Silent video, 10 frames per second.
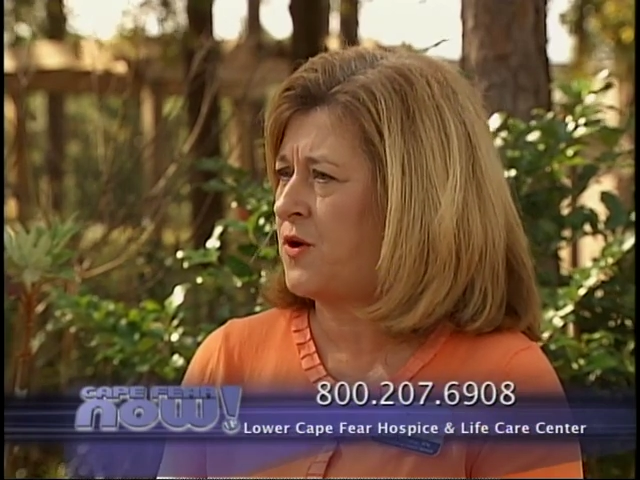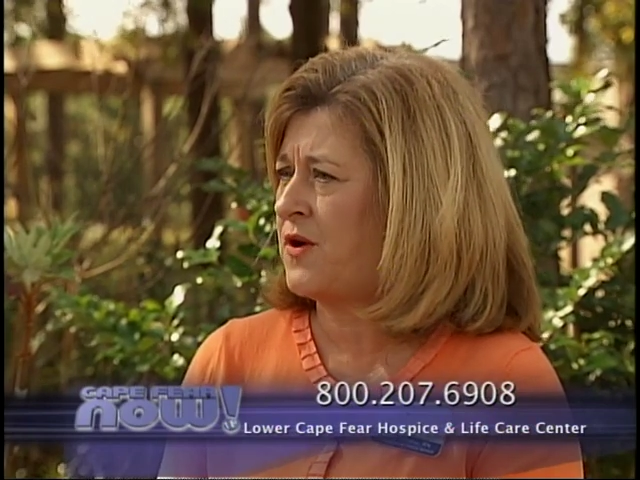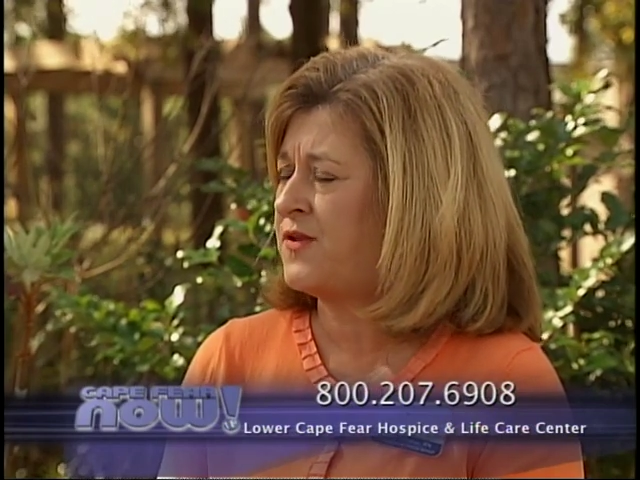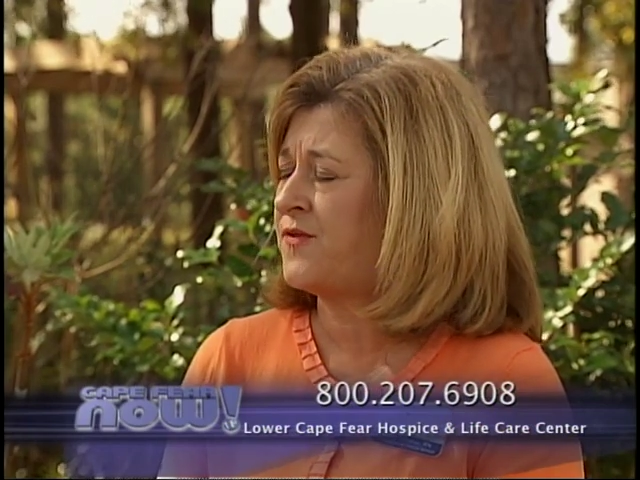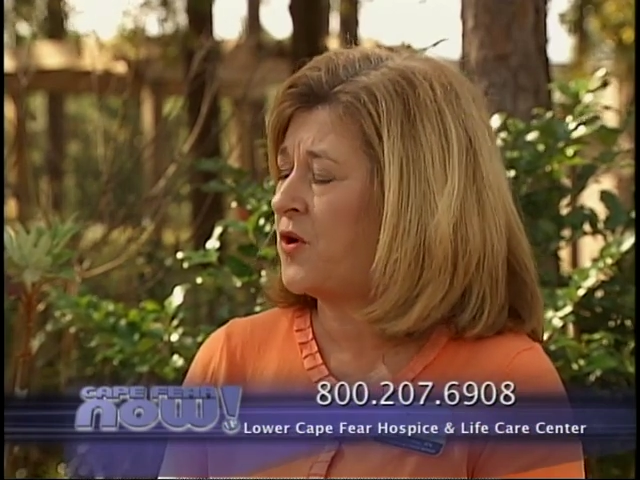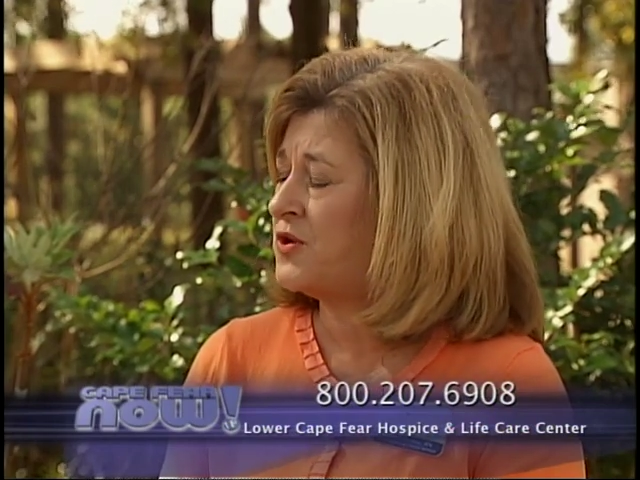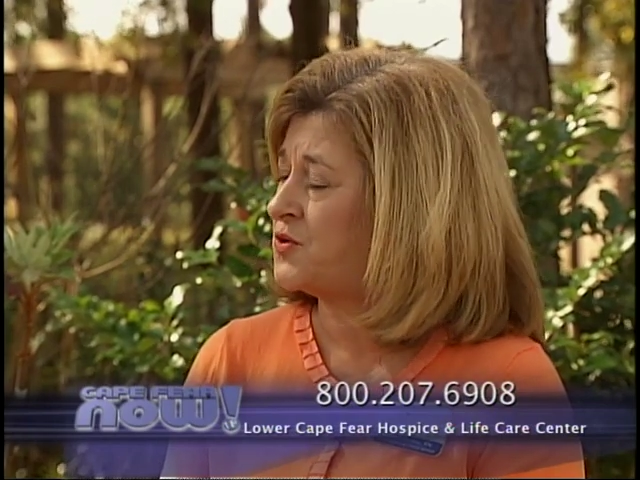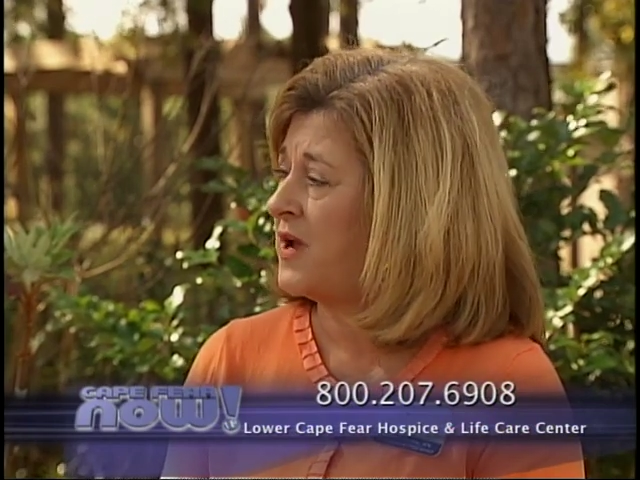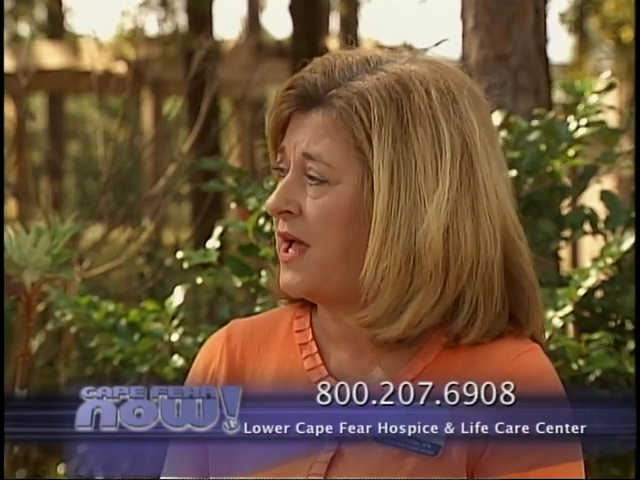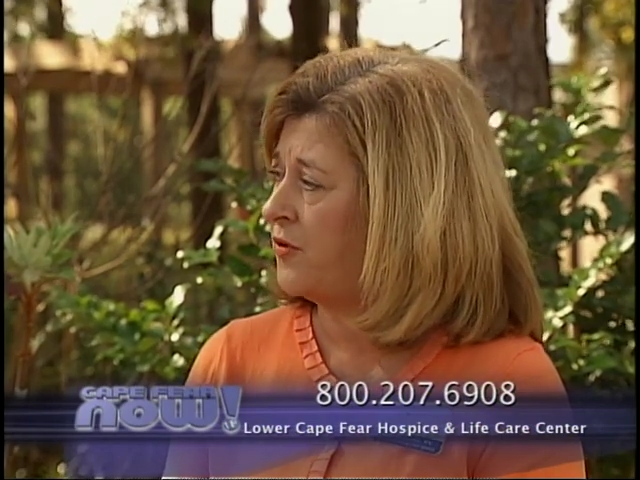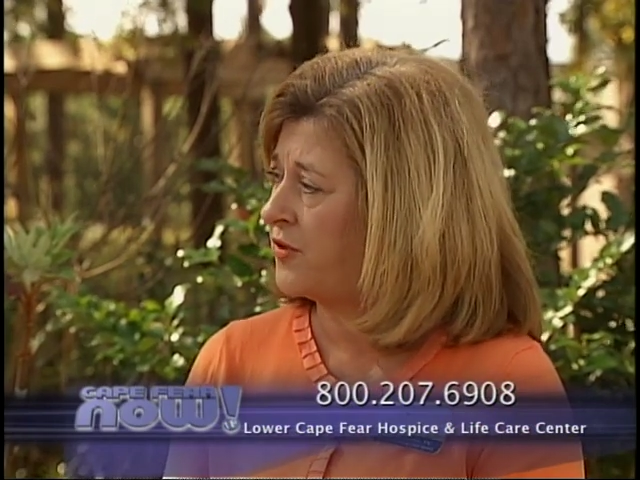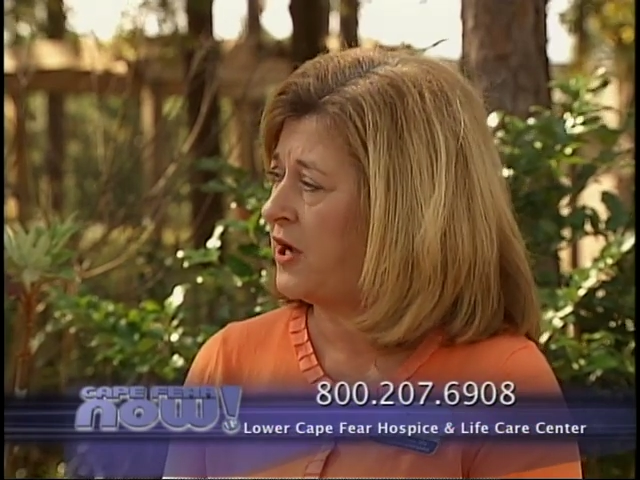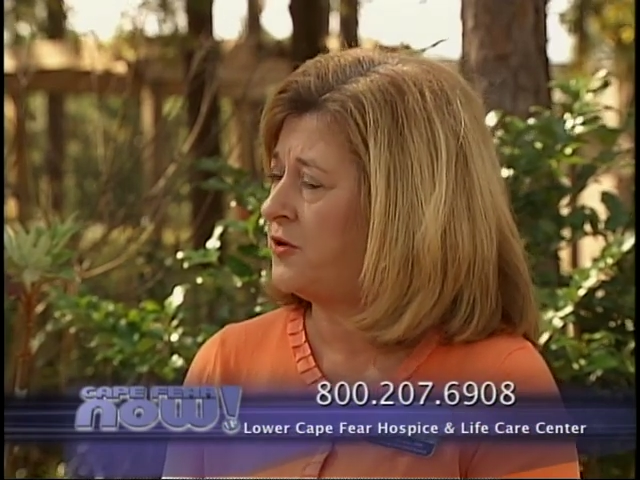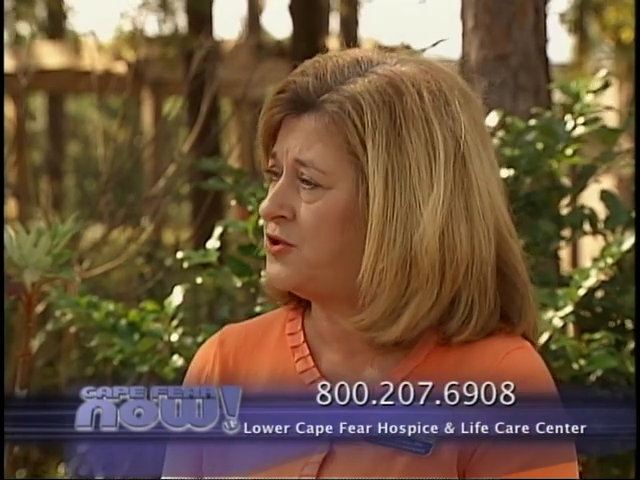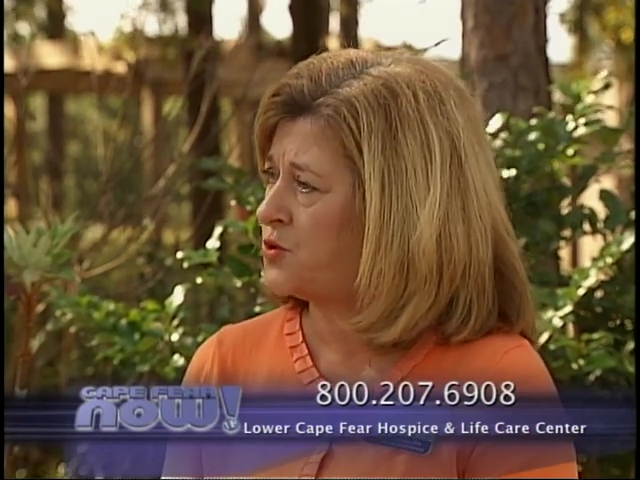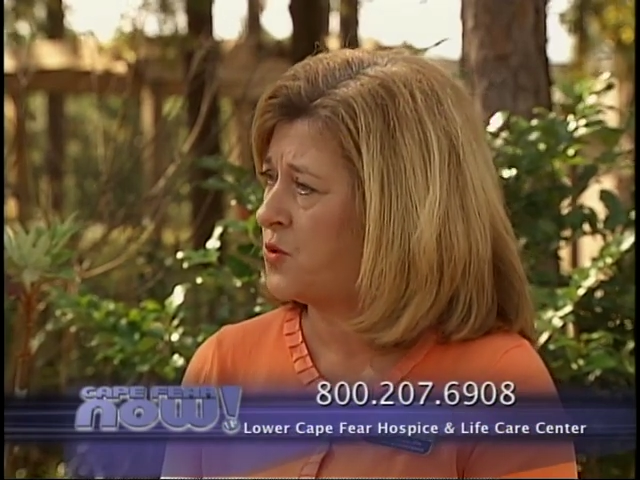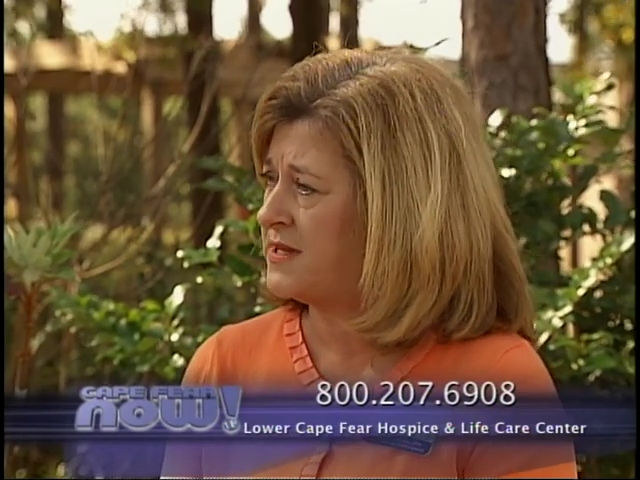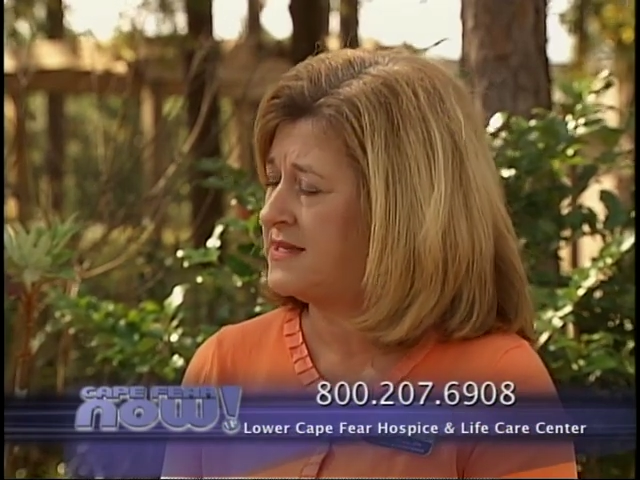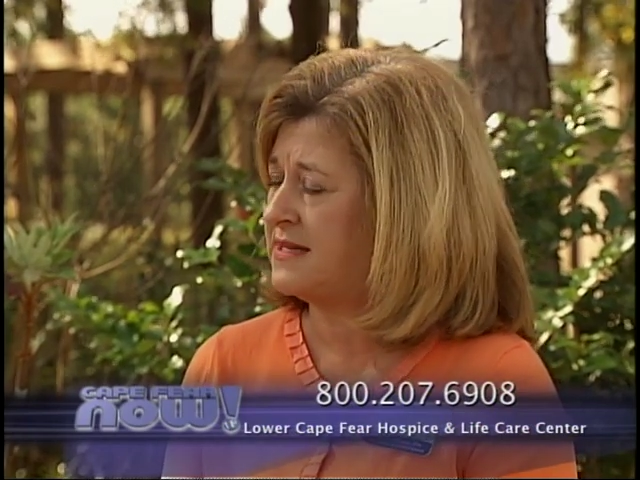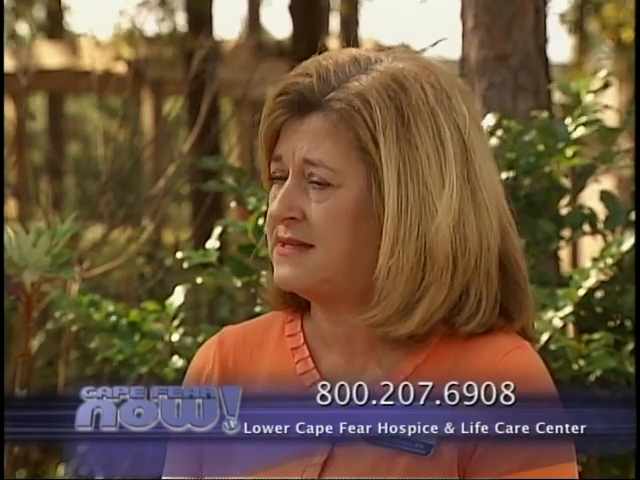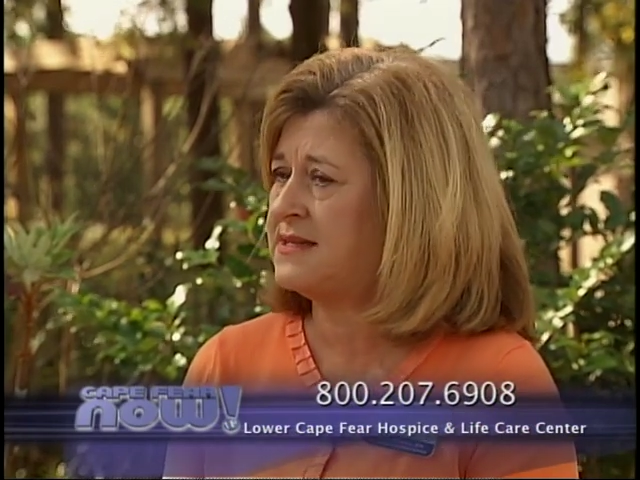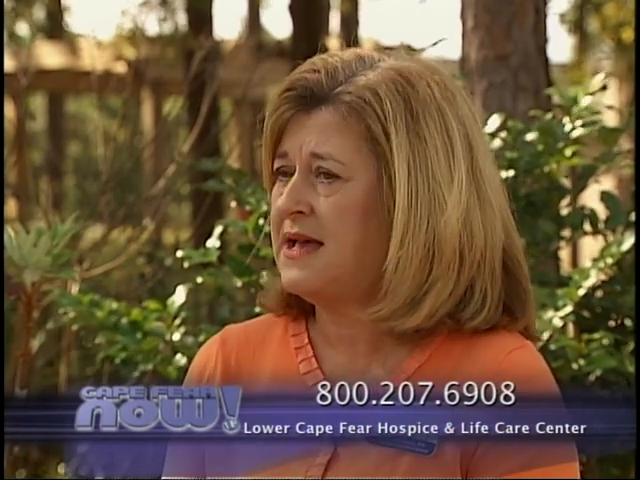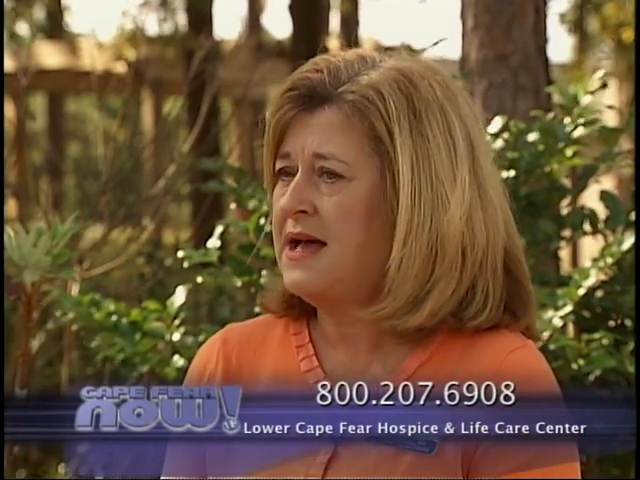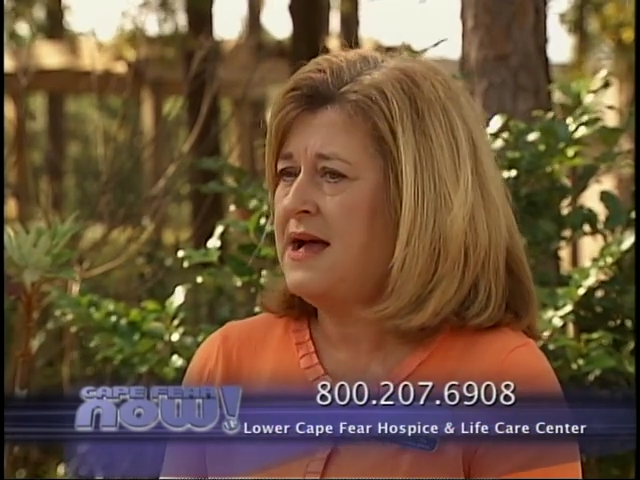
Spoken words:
are as far as your healthcare choices.